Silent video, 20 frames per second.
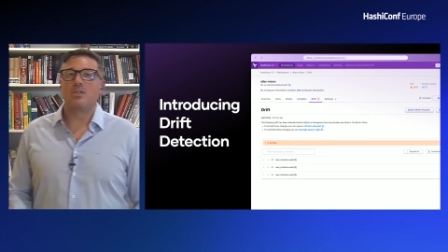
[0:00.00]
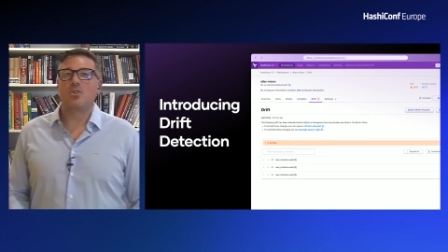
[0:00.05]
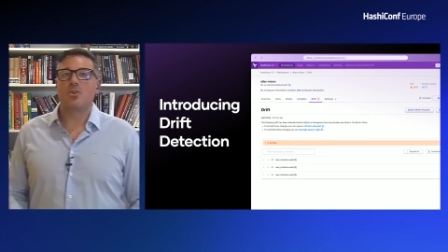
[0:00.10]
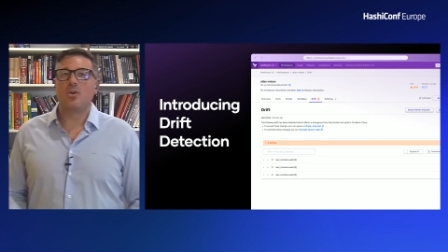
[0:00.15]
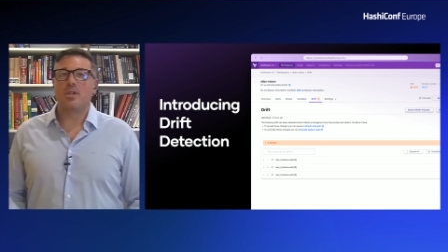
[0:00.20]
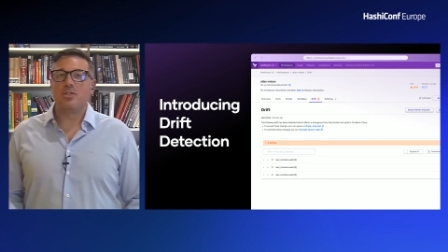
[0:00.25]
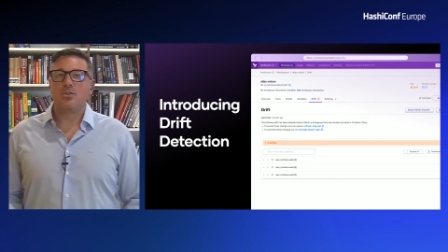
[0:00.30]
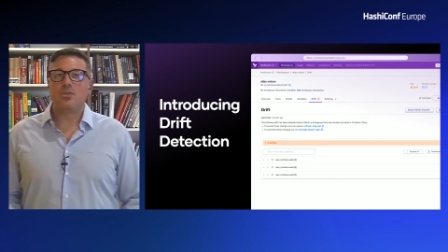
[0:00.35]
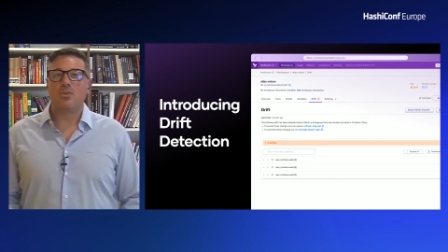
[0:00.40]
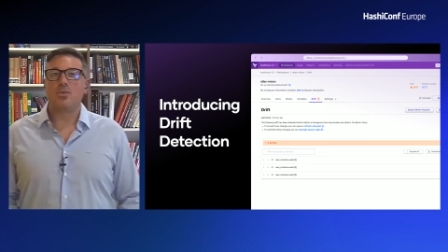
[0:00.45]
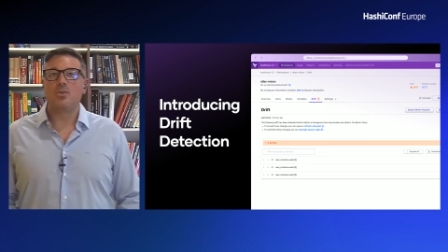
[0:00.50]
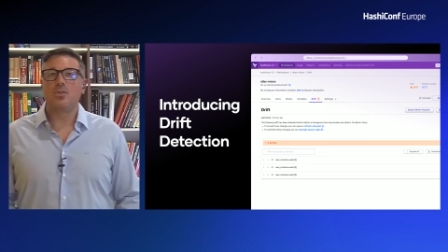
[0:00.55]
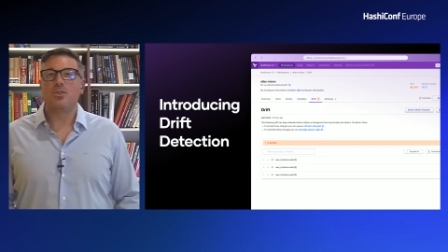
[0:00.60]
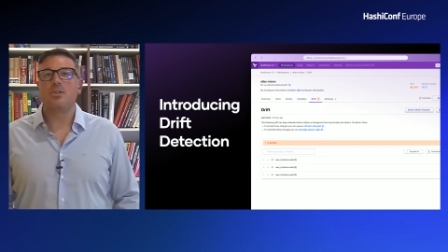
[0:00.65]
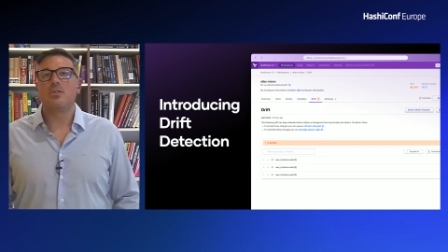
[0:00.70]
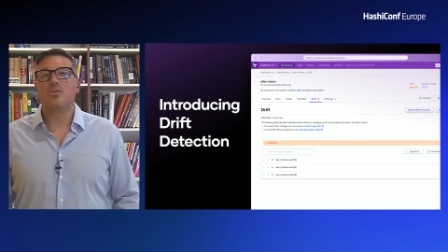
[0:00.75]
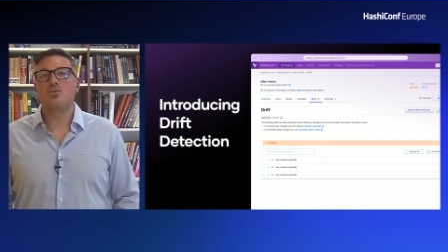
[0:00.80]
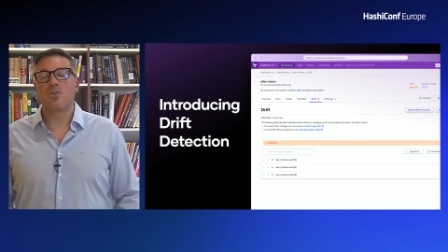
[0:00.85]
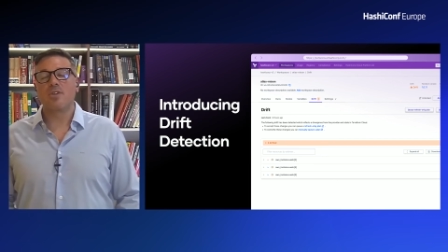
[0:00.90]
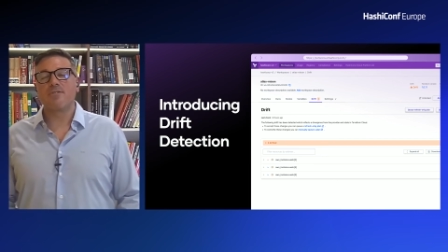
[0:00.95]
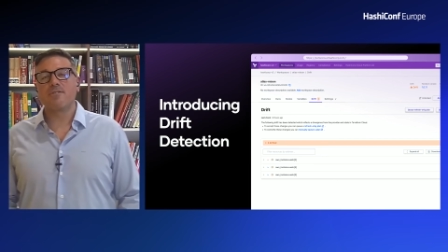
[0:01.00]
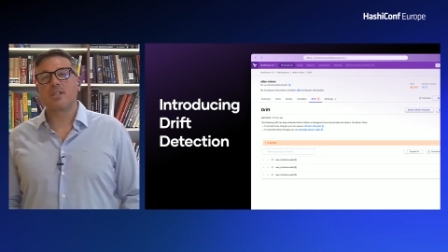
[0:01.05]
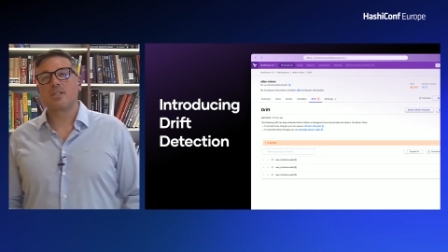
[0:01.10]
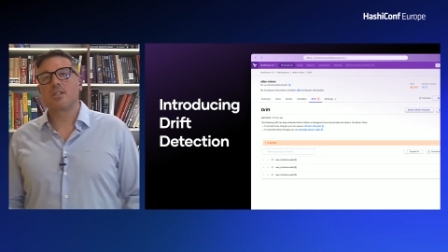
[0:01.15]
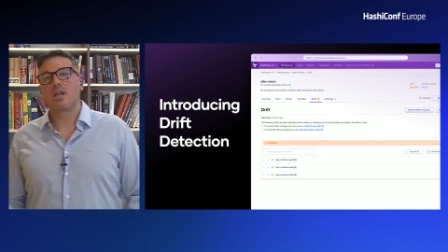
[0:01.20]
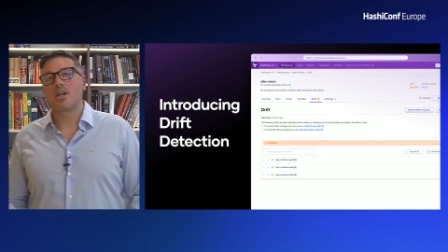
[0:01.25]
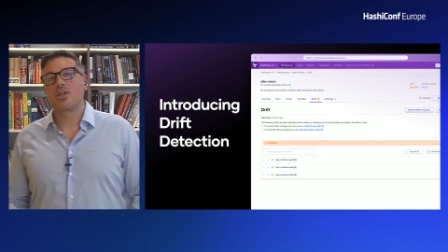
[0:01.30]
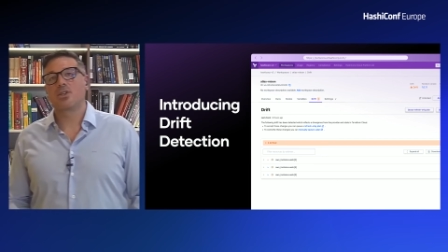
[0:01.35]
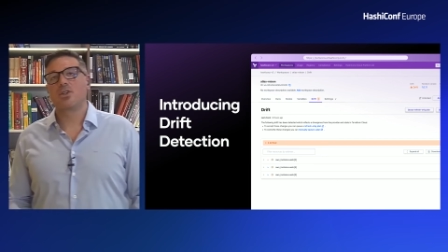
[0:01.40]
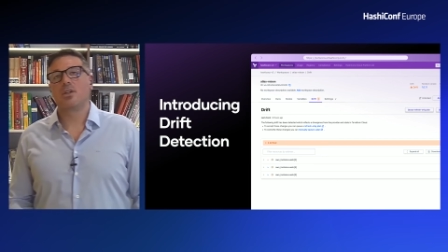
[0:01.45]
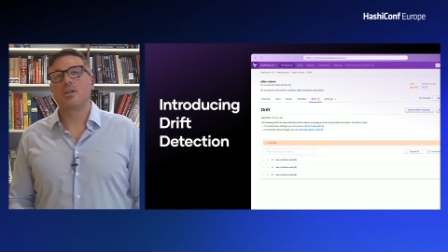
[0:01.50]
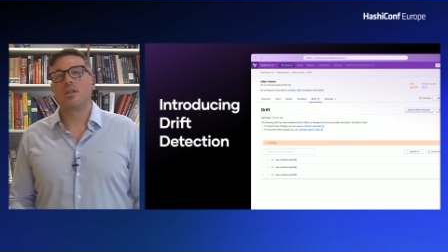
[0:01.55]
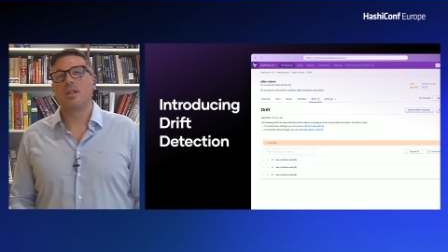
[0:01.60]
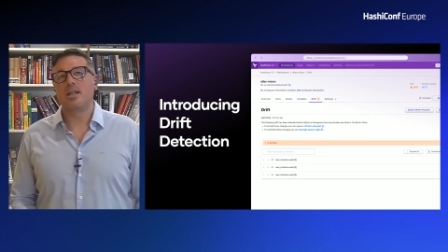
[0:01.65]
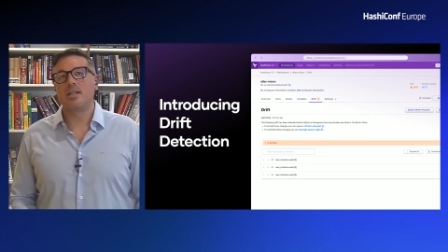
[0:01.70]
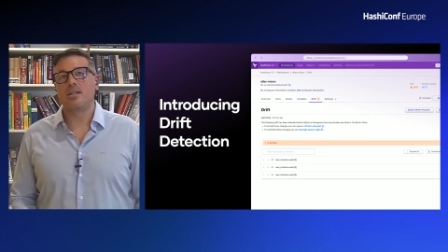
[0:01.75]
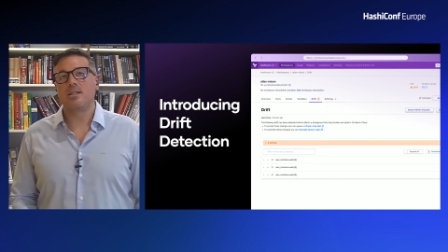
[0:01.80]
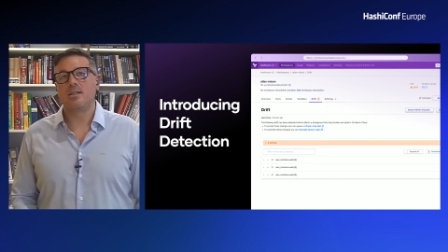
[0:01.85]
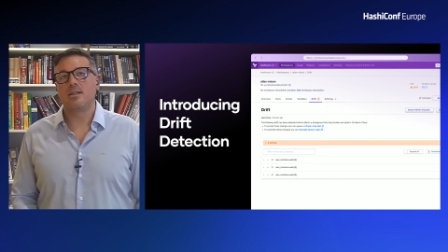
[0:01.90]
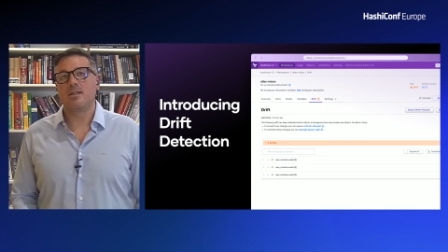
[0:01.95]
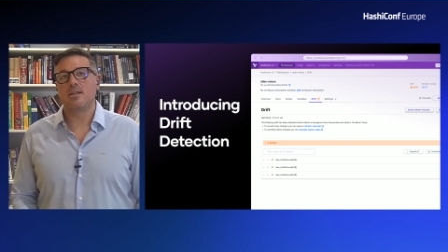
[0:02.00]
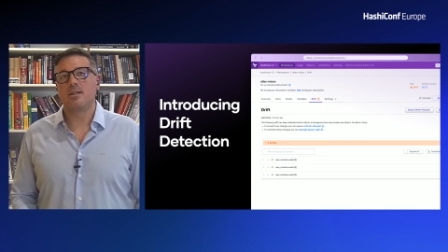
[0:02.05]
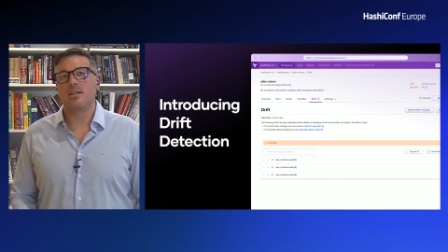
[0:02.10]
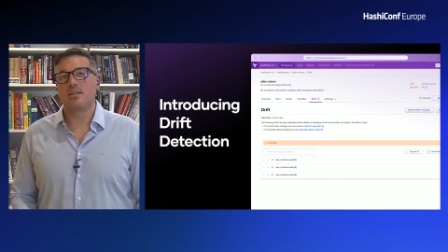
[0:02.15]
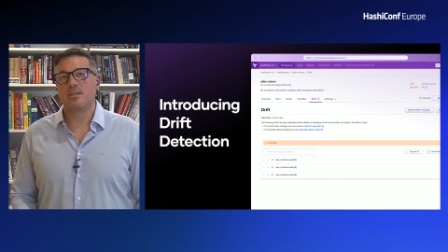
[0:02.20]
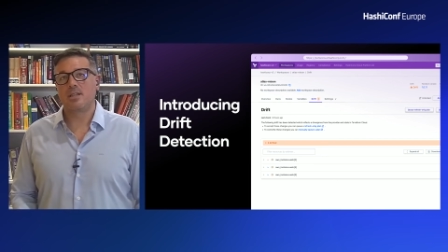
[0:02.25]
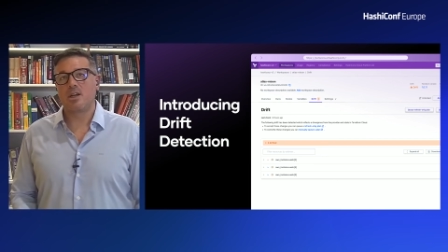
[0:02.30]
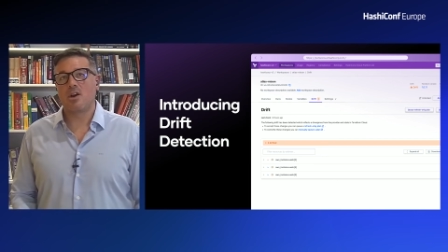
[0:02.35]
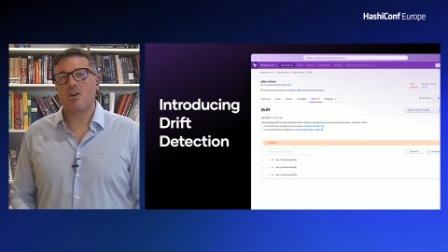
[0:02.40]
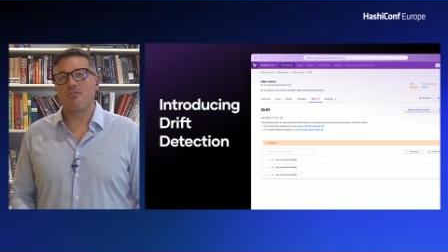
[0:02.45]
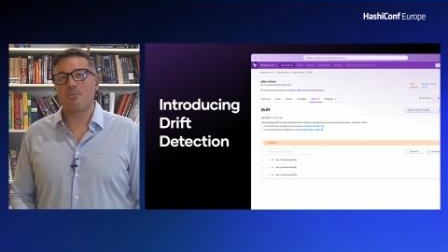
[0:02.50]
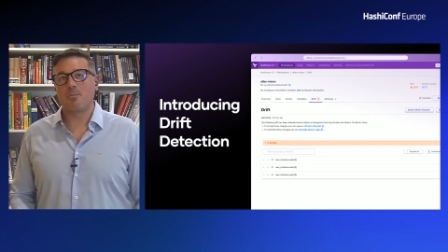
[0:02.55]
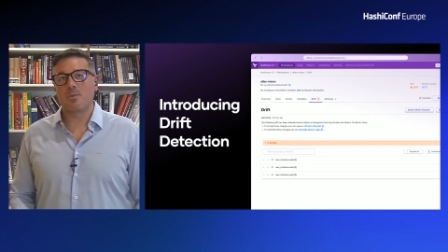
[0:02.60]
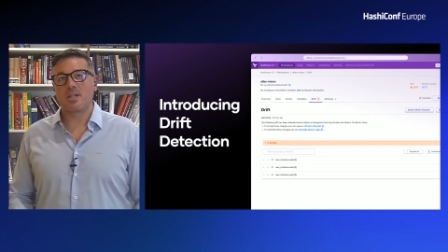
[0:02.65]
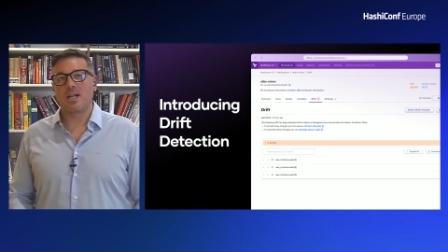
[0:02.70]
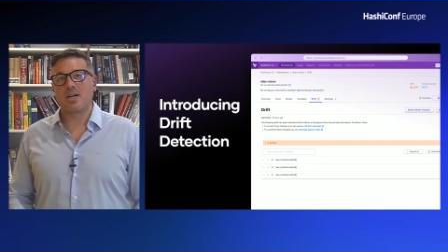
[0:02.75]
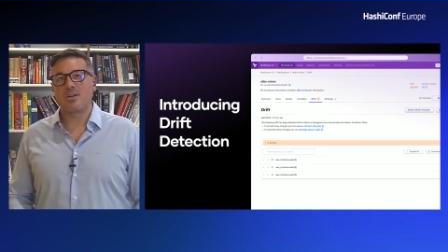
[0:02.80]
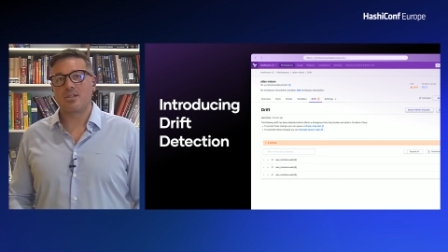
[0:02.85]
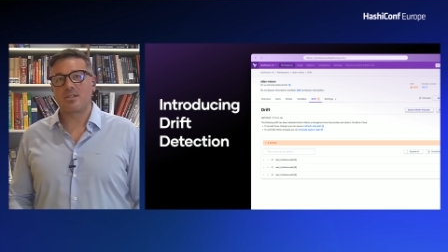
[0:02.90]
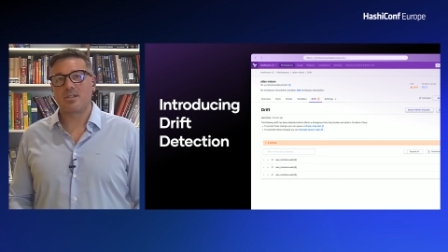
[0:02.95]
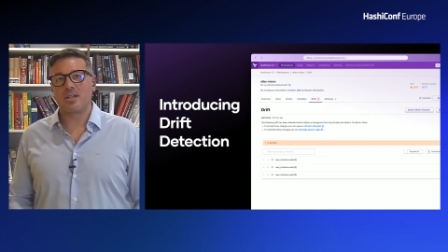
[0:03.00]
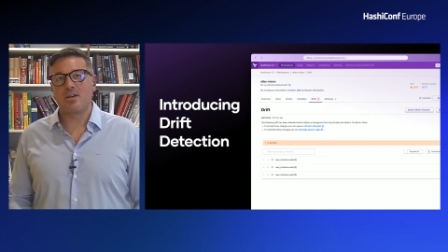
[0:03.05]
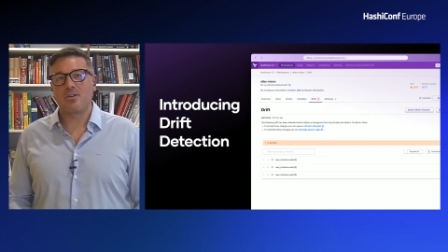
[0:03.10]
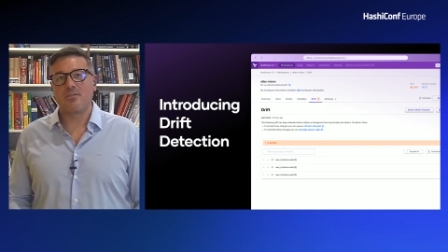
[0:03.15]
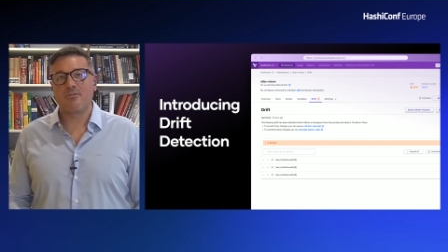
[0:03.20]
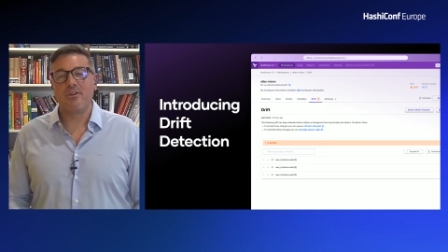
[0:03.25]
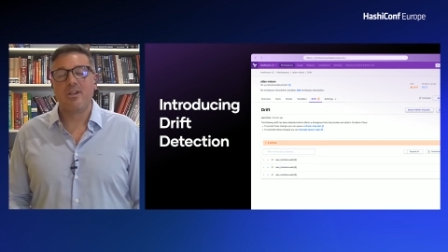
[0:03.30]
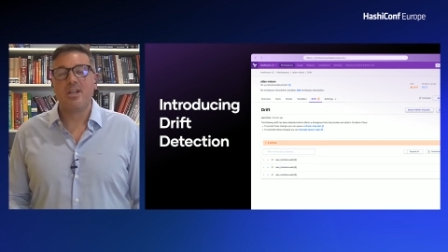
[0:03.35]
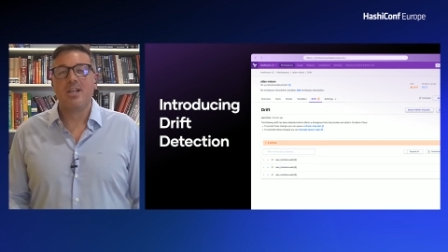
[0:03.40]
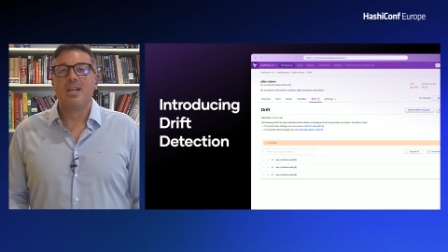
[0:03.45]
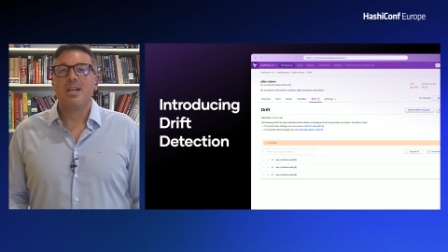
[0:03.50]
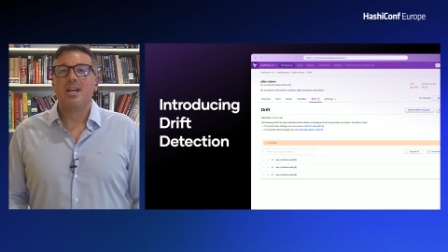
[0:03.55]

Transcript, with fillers: to introduce drift detection into Terraform Cloud itself.